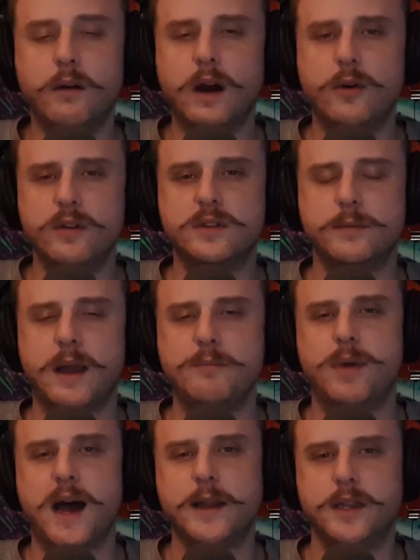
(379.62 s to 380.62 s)
go out
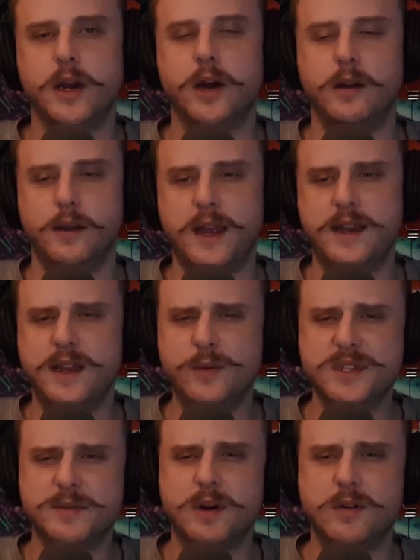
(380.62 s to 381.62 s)
into my backyard,
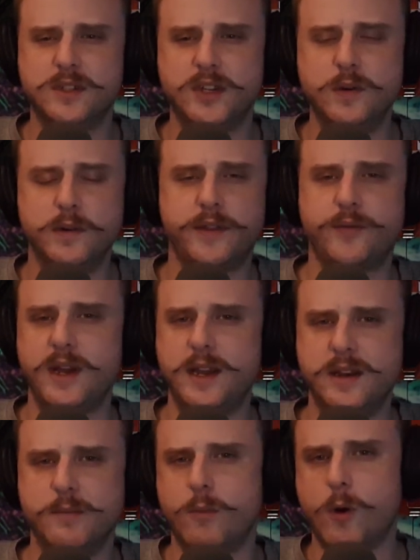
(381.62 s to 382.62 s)
and it was about 2 or
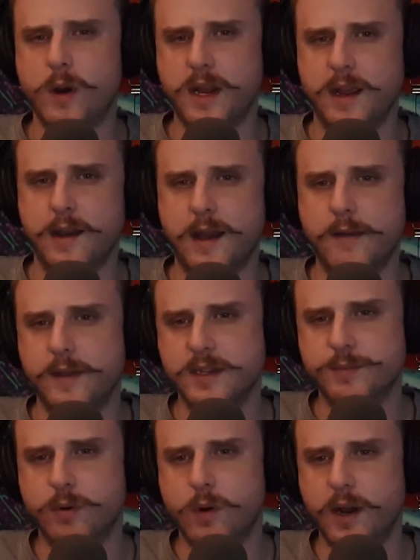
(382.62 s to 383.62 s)
3 in the morning
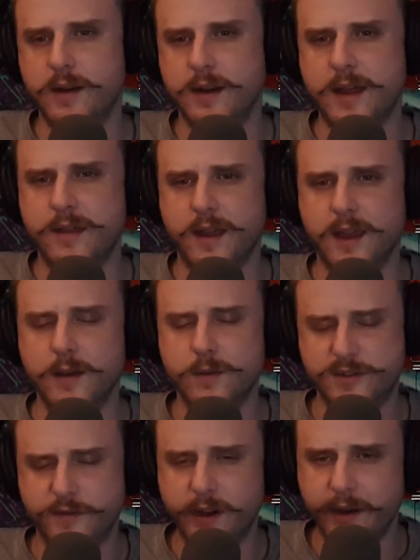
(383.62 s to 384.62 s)
at this point. I
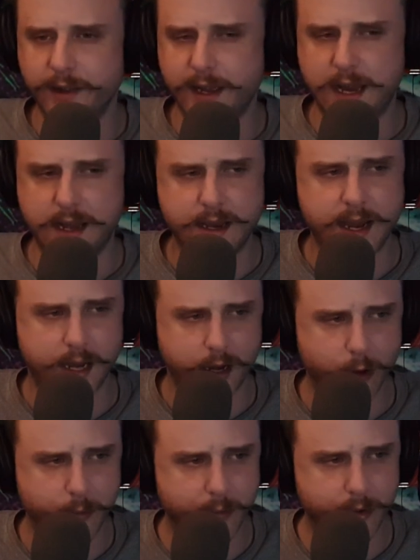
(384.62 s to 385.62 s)
think it was very late at
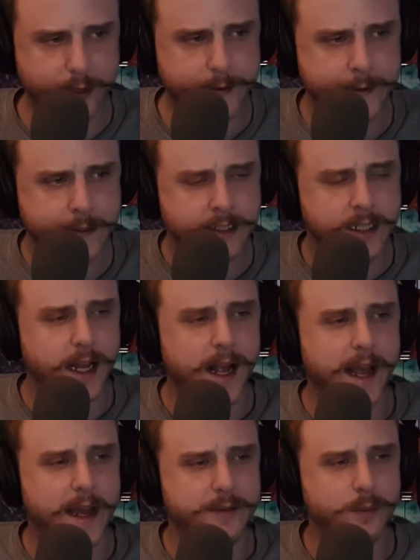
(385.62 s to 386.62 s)
night, I remember,
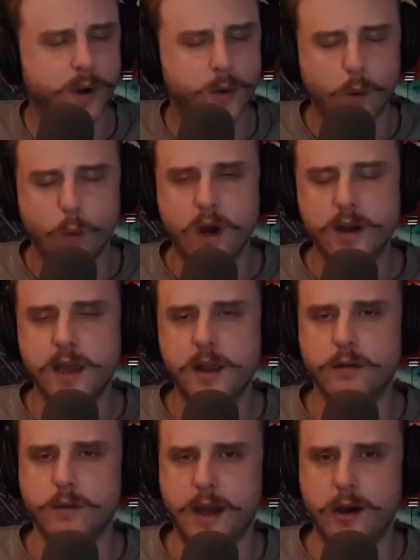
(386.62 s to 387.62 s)
and we were
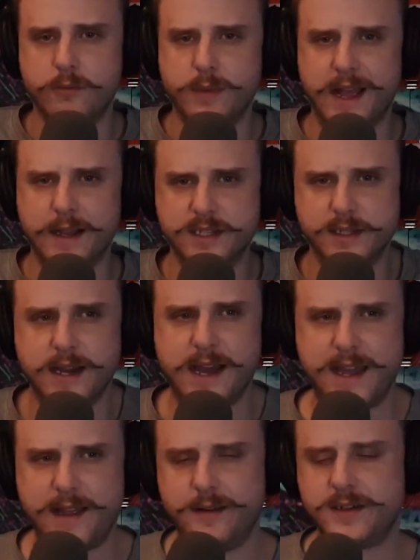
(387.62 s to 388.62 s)
walking around, my ex
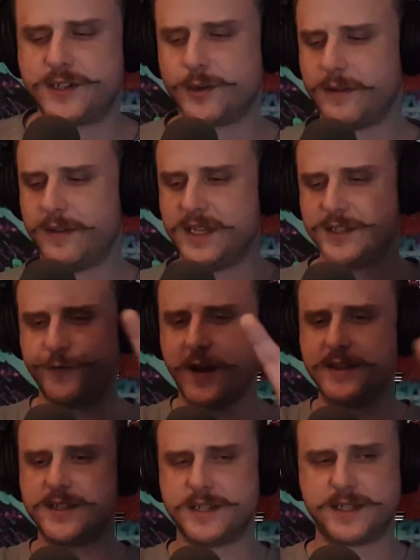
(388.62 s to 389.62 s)
and I, and there's sort of
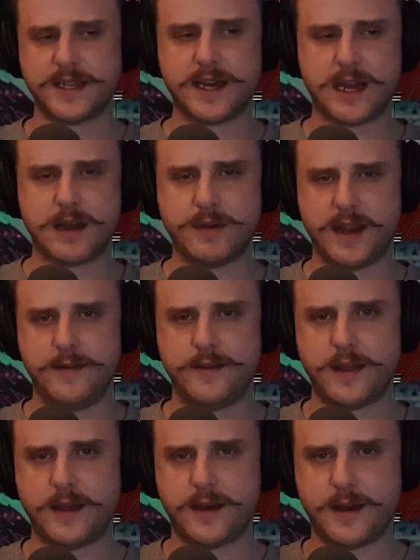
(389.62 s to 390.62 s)
these fences set up
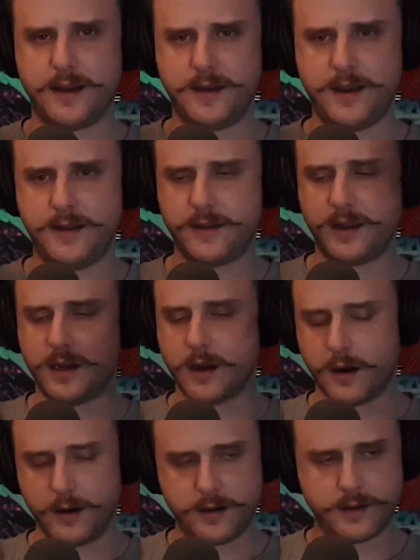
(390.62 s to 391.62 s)
in
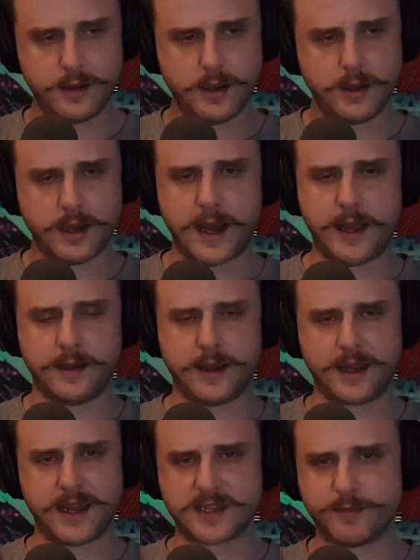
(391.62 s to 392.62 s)
the yard,
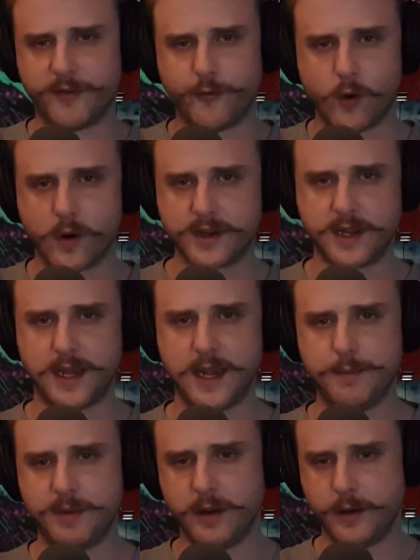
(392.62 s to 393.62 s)
I guess before,
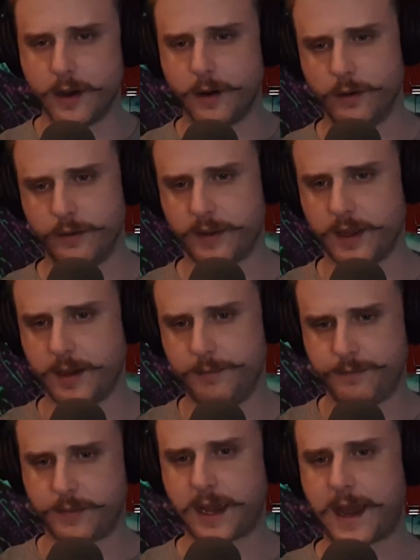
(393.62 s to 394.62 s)
to keep
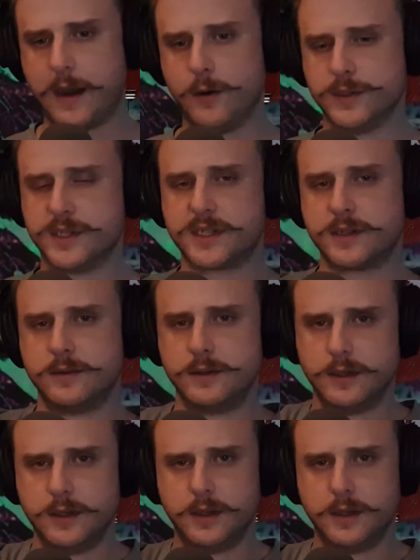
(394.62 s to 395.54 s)
the cows.